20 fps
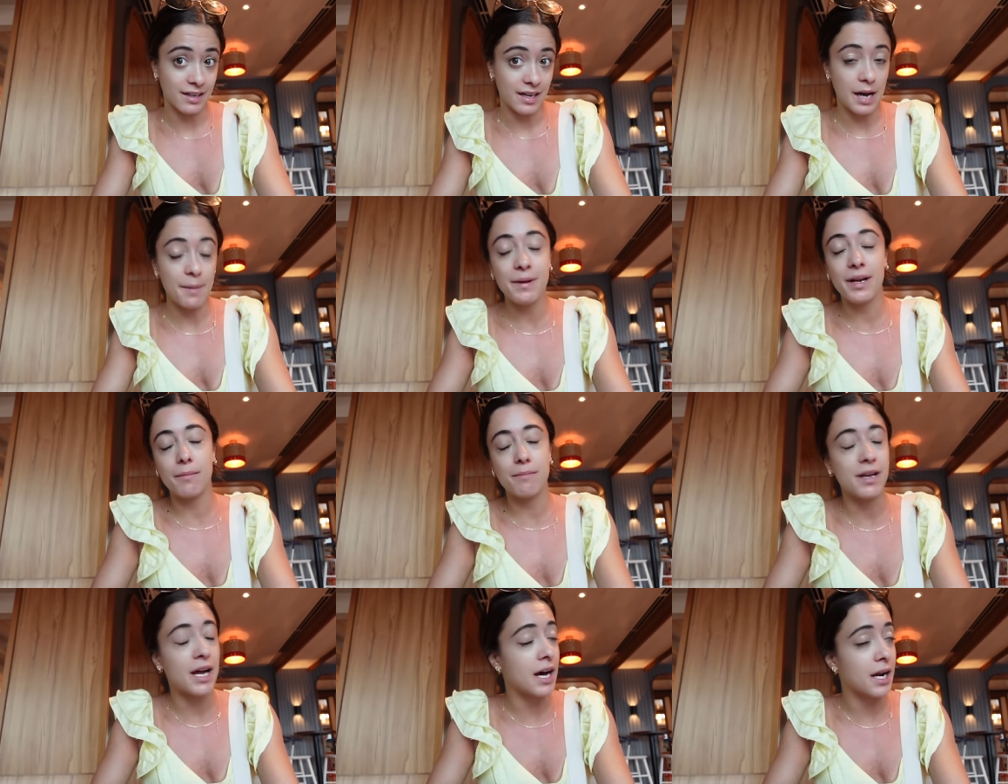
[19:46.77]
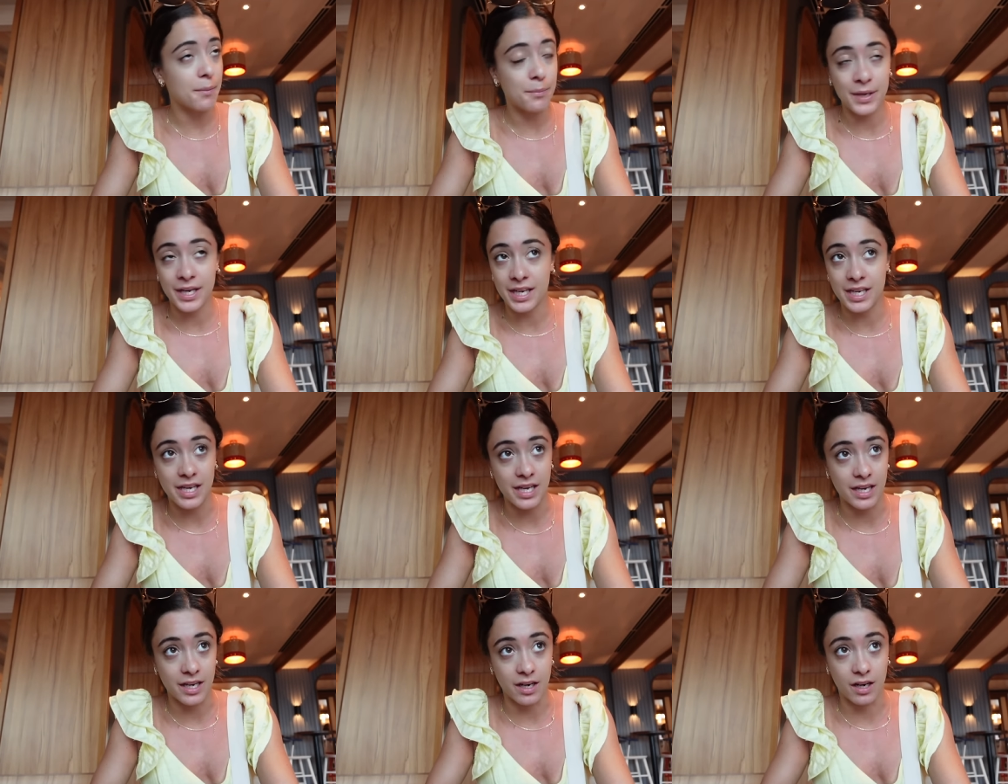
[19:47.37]
I mean, I'm not a
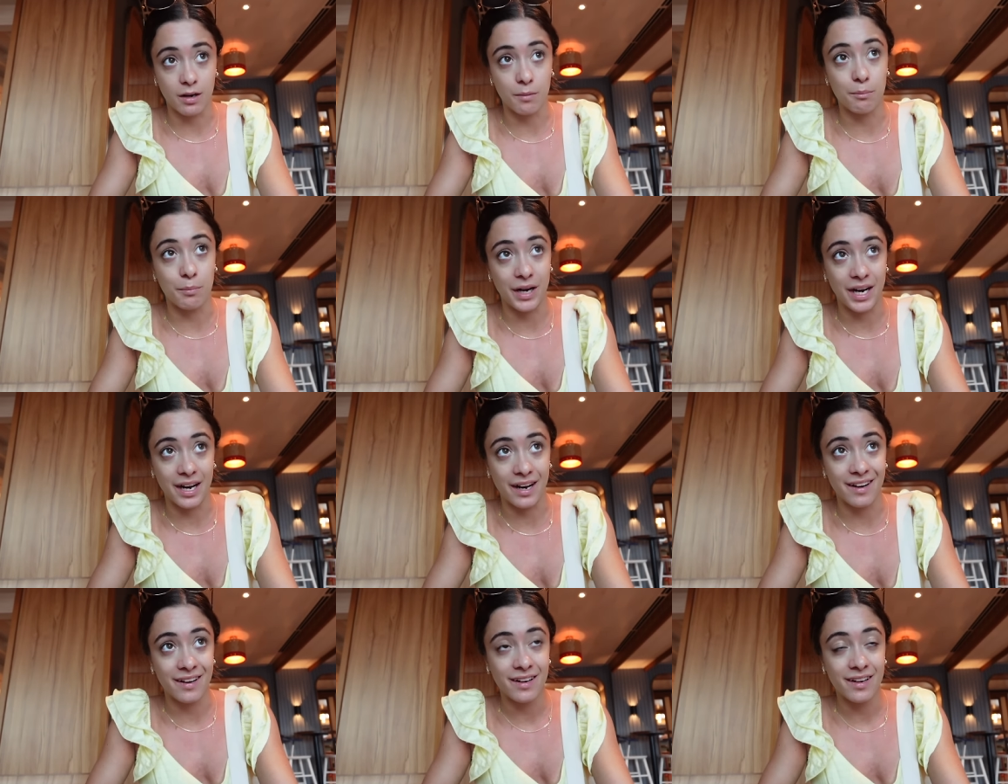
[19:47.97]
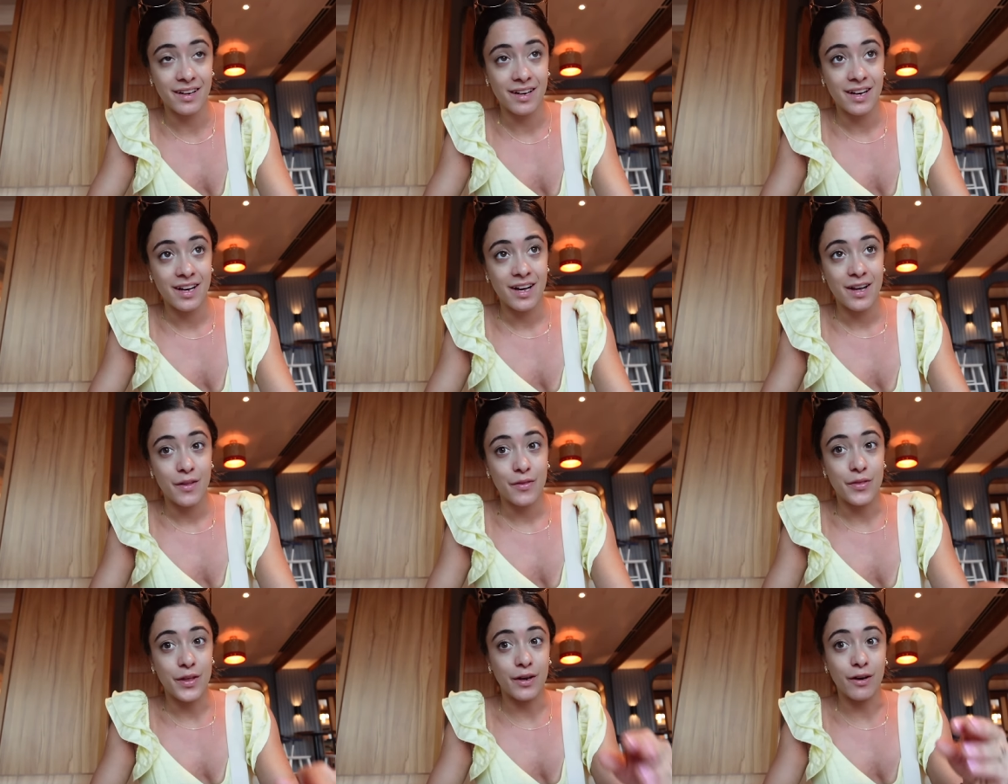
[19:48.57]
picky eater, but
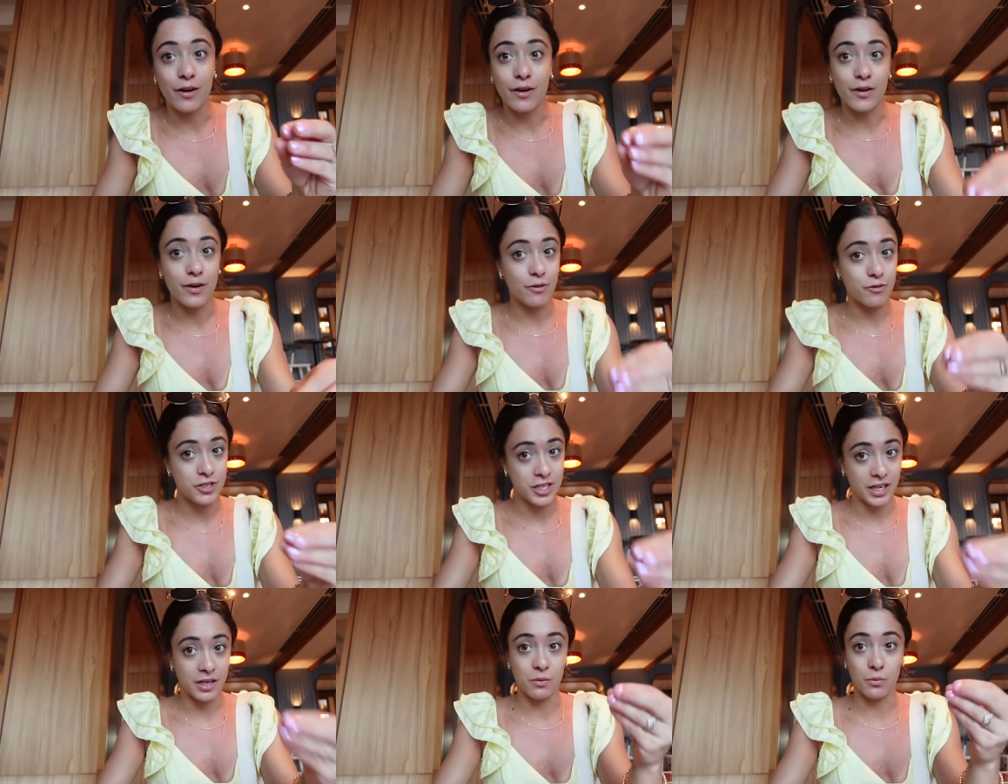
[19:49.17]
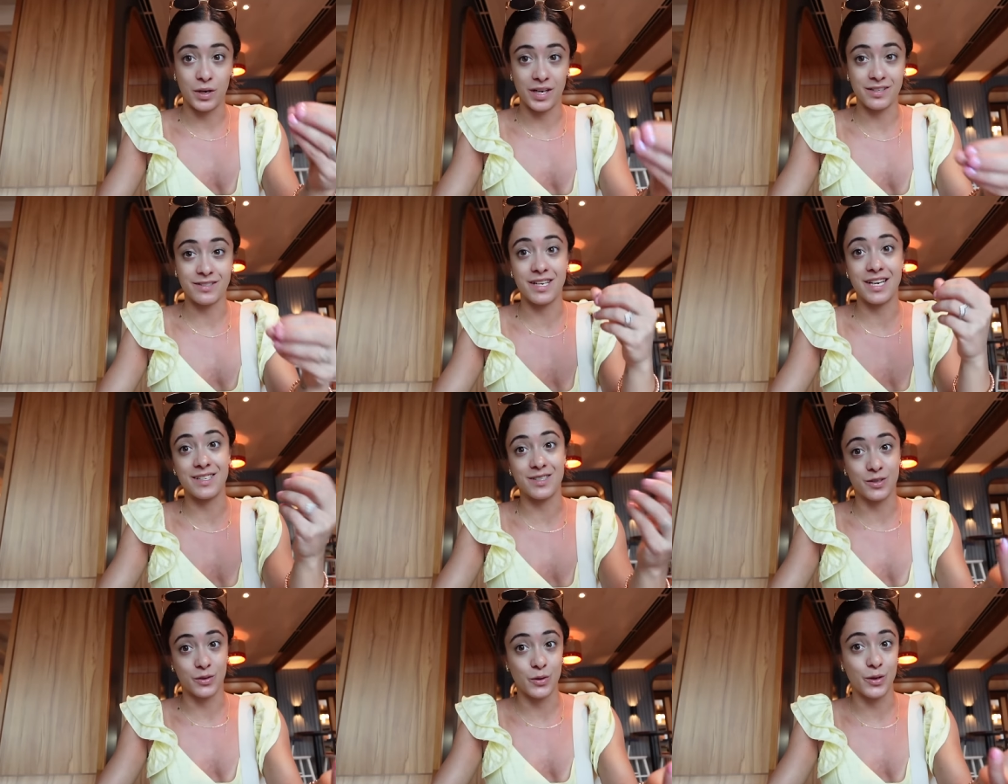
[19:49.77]
there are no chicken wings
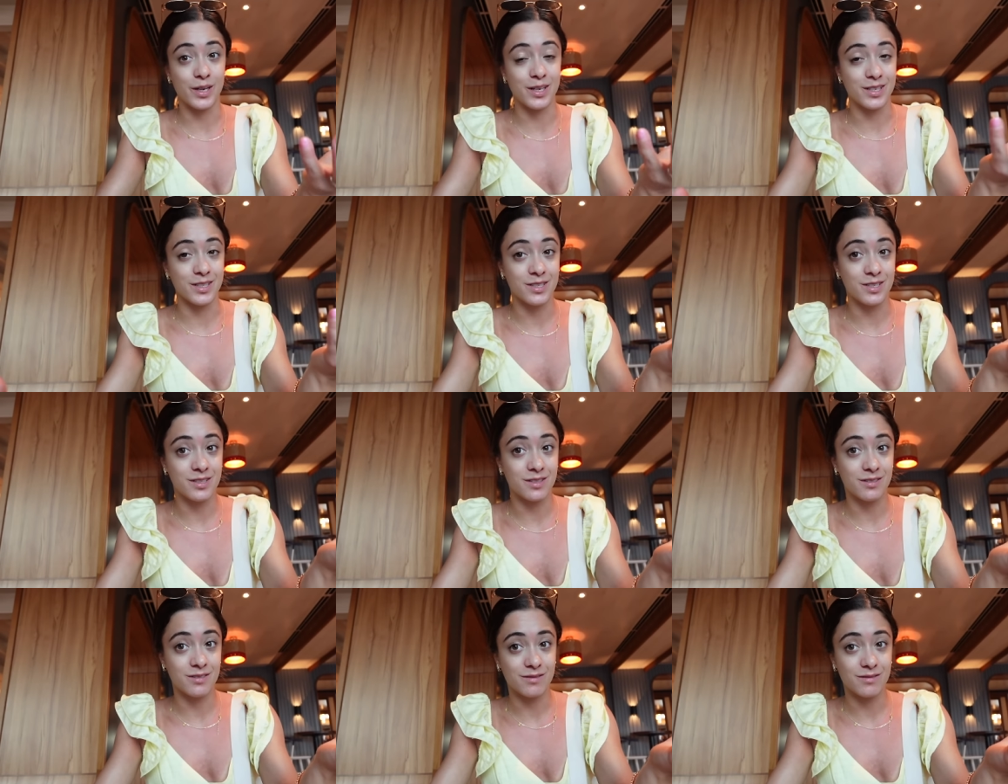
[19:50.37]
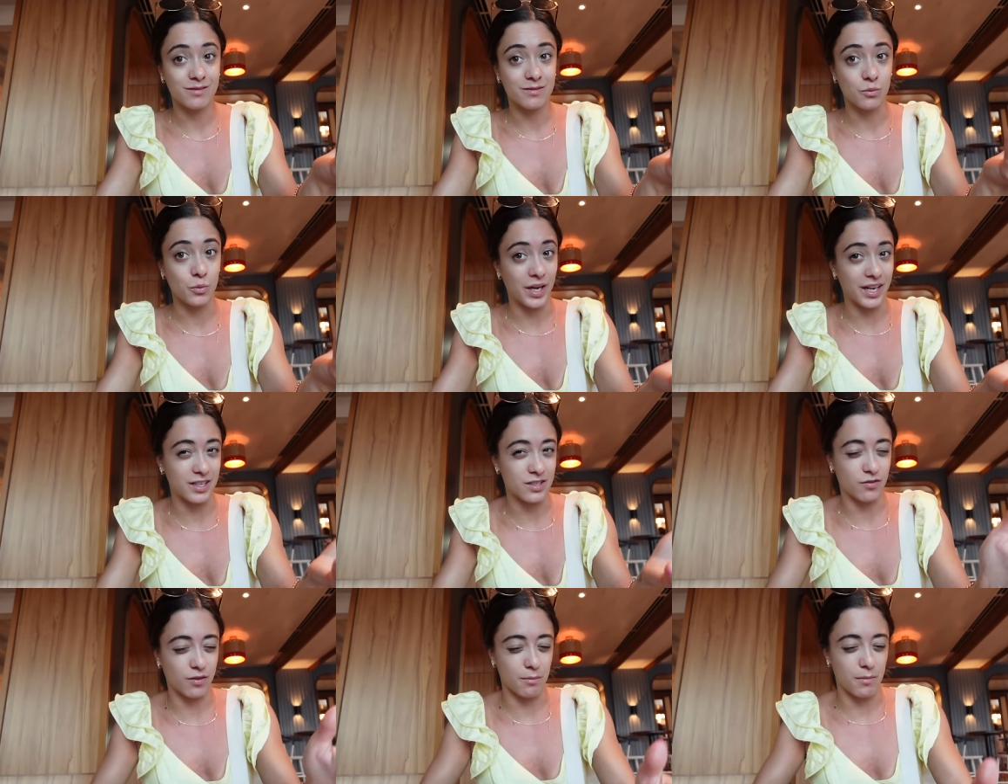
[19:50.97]
as good as
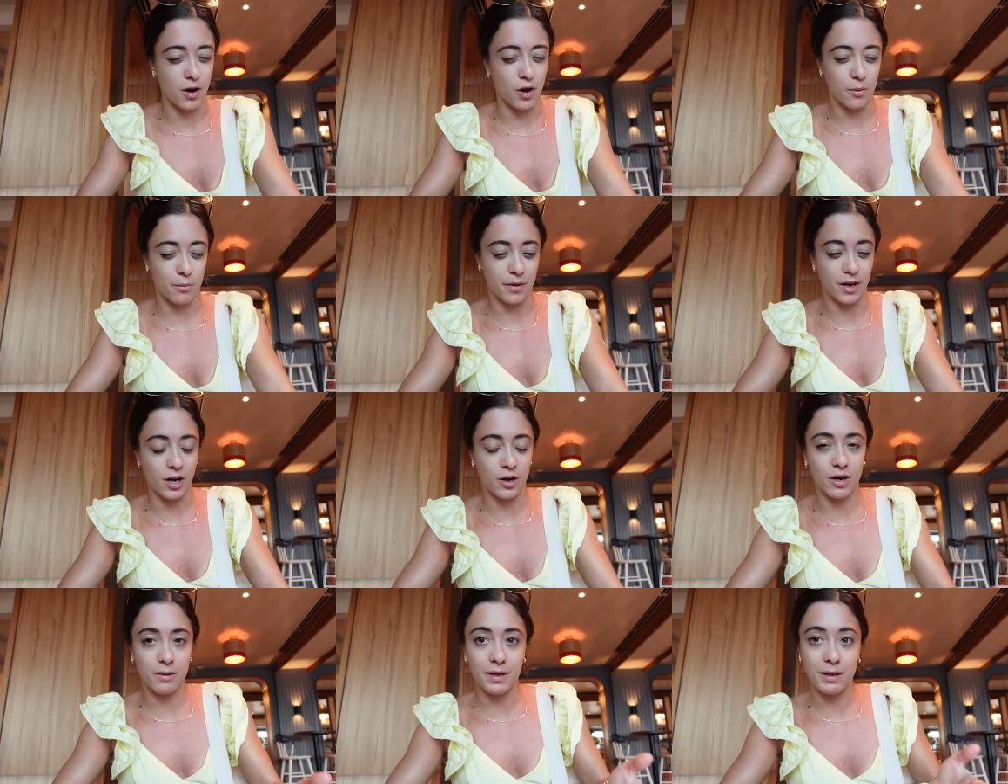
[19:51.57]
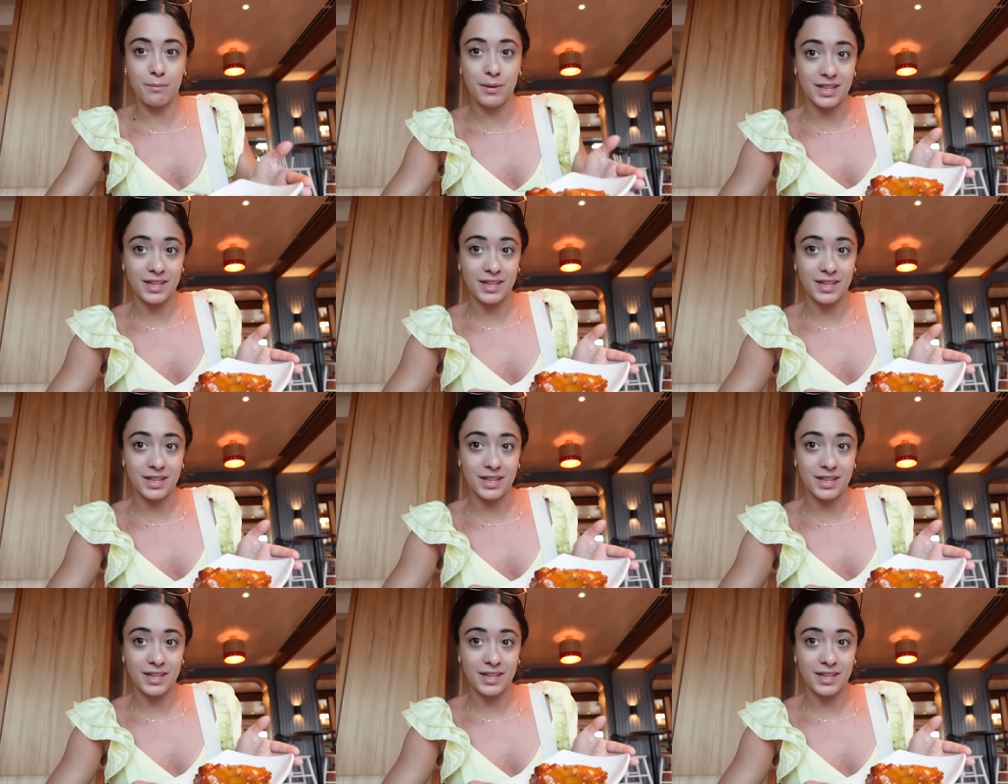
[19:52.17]
wings from home, you know what I mean?